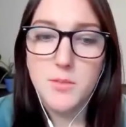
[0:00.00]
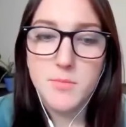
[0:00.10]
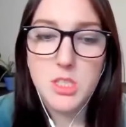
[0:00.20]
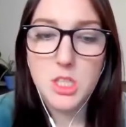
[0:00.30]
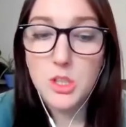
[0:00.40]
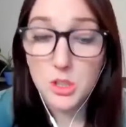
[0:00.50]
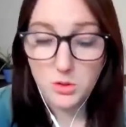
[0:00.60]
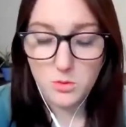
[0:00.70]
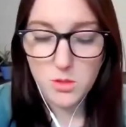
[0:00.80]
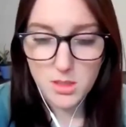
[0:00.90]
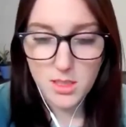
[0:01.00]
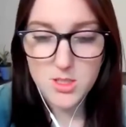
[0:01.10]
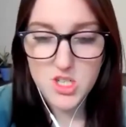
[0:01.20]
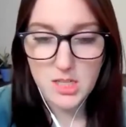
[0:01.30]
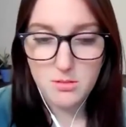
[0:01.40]
to you, a
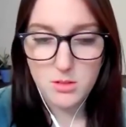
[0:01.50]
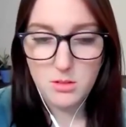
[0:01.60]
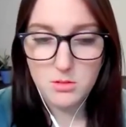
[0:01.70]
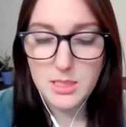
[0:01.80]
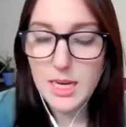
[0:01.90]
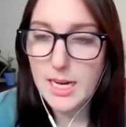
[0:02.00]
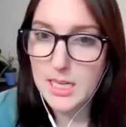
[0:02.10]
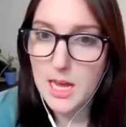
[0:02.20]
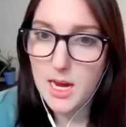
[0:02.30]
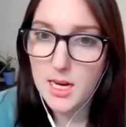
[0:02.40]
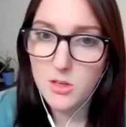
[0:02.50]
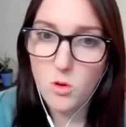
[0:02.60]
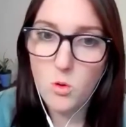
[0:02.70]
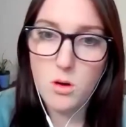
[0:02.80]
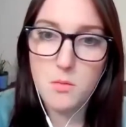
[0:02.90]
general guideline
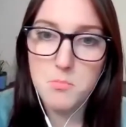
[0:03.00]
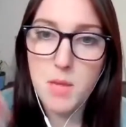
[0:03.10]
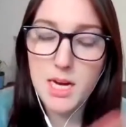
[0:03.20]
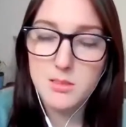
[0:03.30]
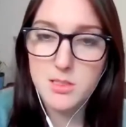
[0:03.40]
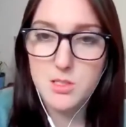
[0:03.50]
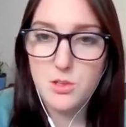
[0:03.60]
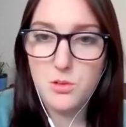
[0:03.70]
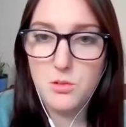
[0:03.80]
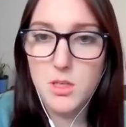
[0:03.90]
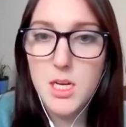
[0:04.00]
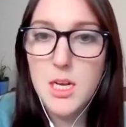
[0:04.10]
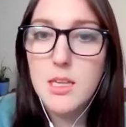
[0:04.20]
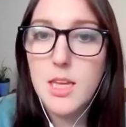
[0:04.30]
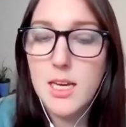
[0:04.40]
or milestone
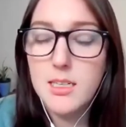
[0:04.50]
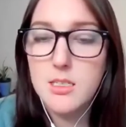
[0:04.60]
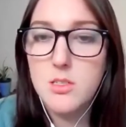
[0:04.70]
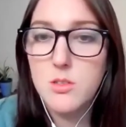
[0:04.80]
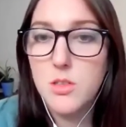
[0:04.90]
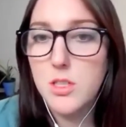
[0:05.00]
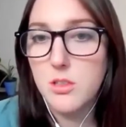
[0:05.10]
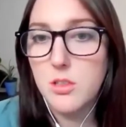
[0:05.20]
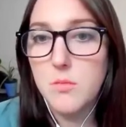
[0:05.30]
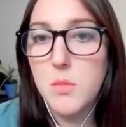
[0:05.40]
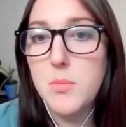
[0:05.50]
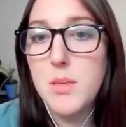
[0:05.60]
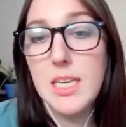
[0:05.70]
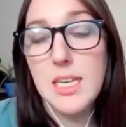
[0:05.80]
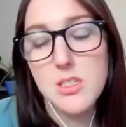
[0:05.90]
that a student could maybe
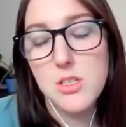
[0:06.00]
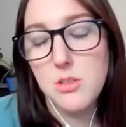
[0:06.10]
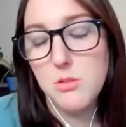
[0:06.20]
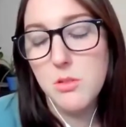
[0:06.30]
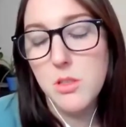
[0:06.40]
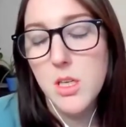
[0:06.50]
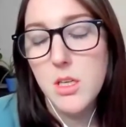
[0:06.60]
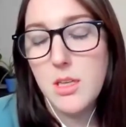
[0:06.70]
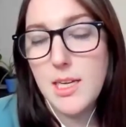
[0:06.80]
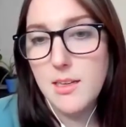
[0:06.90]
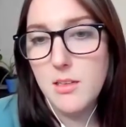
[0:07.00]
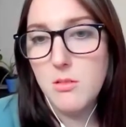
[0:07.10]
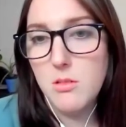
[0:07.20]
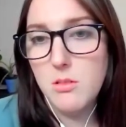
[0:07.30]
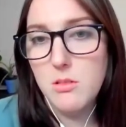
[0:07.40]
get to that
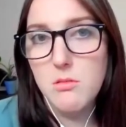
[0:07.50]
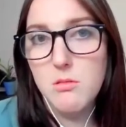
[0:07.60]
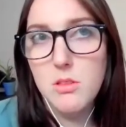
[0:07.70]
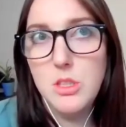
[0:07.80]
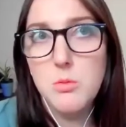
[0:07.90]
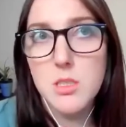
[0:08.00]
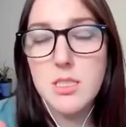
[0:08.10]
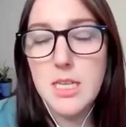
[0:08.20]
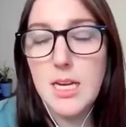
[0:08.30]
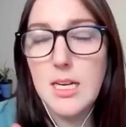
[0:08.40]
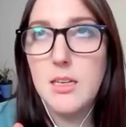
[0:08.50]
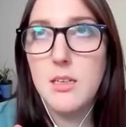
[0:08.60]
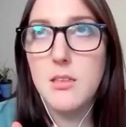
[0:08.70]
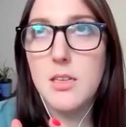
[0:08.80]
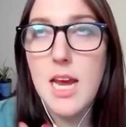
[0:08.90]
you would say
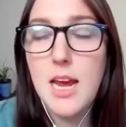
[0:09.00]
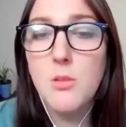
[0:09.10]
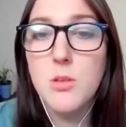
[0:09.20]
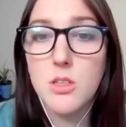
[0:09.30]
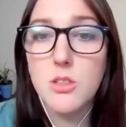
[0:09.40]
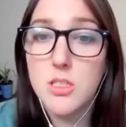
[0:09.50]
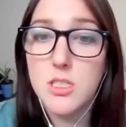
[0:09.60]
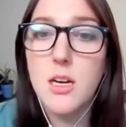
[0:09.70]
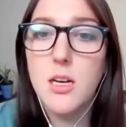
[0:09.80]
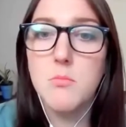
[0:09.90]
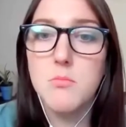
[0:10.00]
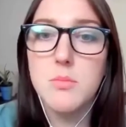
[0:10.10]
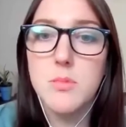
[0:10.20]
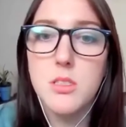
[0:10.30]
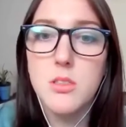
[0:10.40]
now is a good time
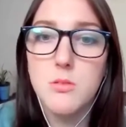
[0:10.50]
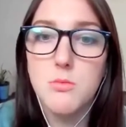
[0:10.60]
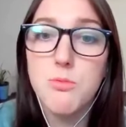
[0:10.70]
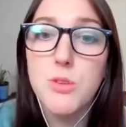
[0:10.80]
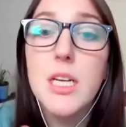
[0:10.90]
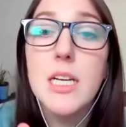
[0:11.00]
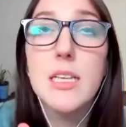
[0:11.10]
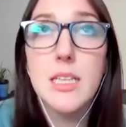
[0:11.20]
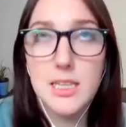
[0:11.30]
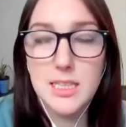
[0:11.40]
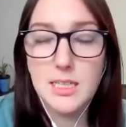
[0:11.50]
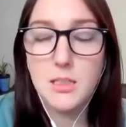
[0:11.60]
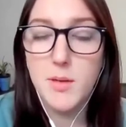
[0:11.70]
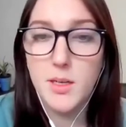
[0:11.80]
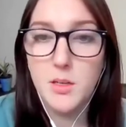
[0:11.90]
to really think
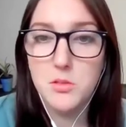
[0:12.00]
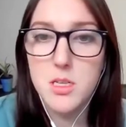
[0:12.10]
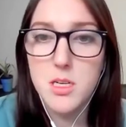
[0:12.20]
about